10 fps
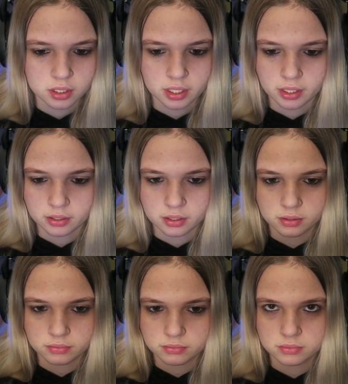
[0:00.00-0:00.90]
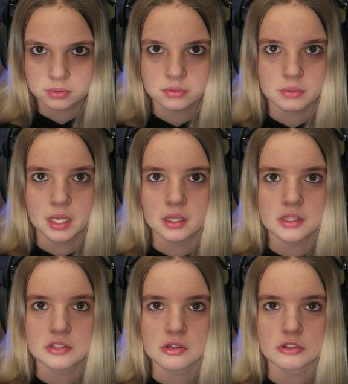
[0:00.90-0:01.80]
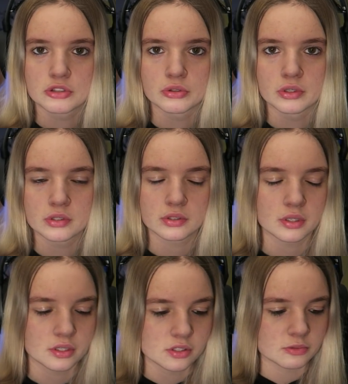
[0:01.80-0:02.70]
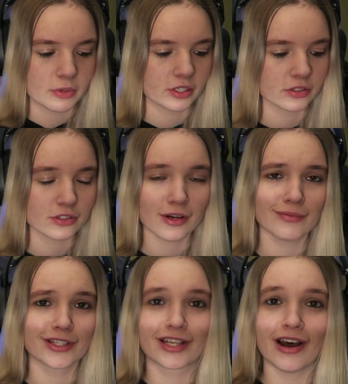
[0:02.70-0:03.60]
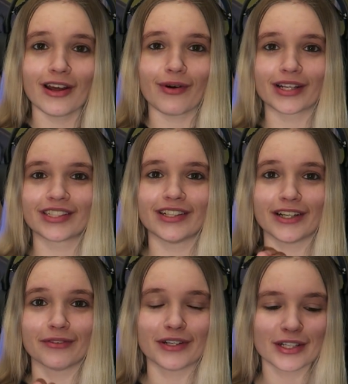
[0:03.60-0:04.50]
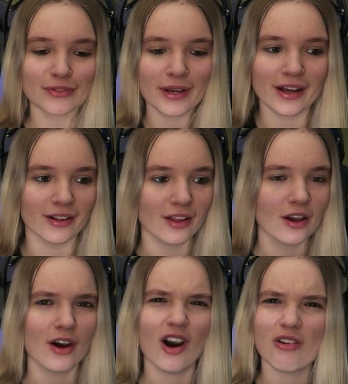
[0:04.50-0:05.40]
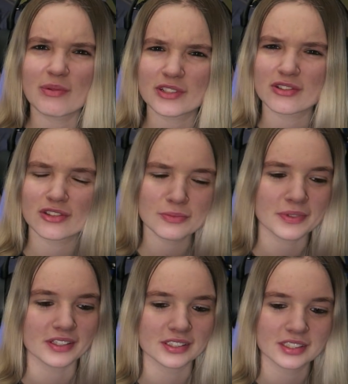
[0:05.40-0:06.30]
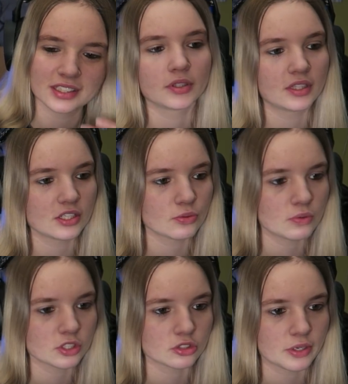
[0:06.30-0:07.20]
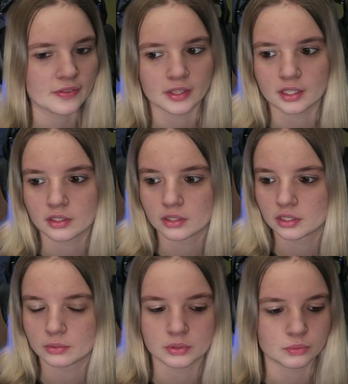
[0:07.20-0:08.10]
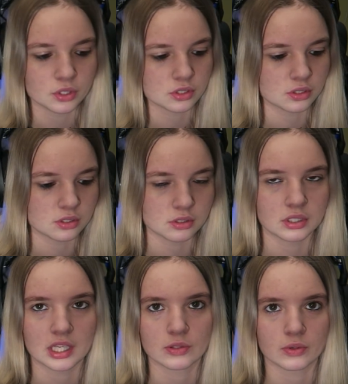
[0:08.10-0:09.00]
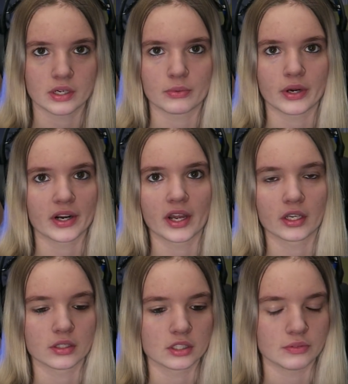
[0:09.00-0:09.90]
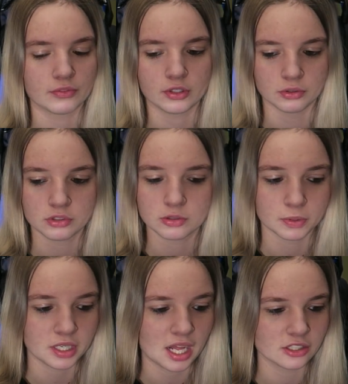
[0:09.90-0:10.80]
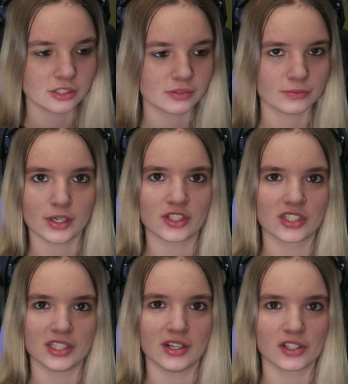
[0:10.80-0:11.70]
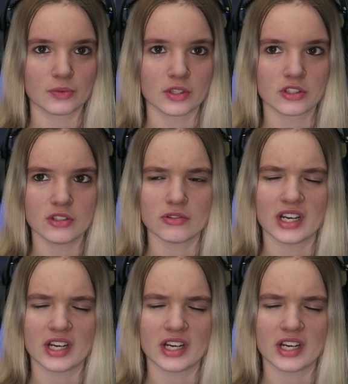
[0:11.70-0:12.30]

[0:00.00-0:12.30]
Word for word: And well, it's so short, it doesn't matter. So I'm just gonna watch the other one as well. Oh, I'm so stupid. But this one was trending and the other one wasn't. So that's why where I got confused. But I'll just watch the other one too.